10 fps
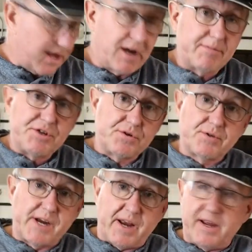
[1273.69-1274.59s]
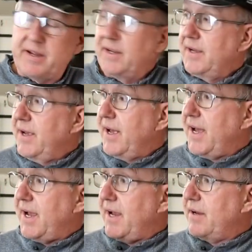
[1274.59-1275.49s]
I'm enjoying it.
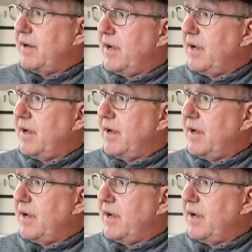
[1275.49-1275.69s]
And